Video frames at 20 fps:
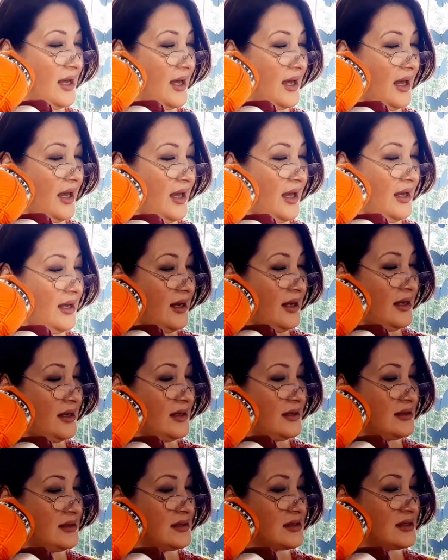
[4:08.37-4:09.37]

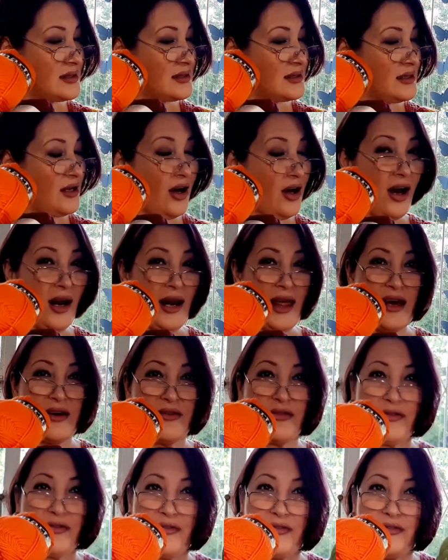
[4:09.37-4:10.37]
And
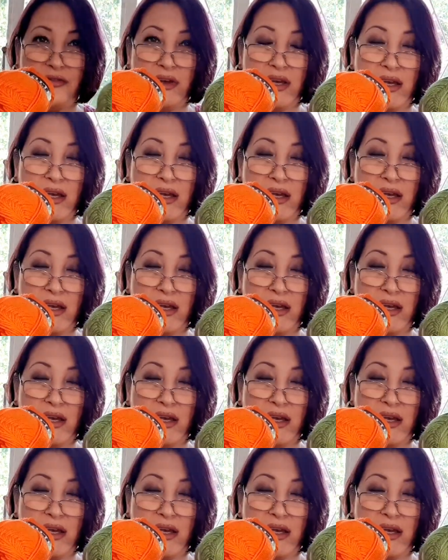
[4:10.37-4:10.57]
Olive.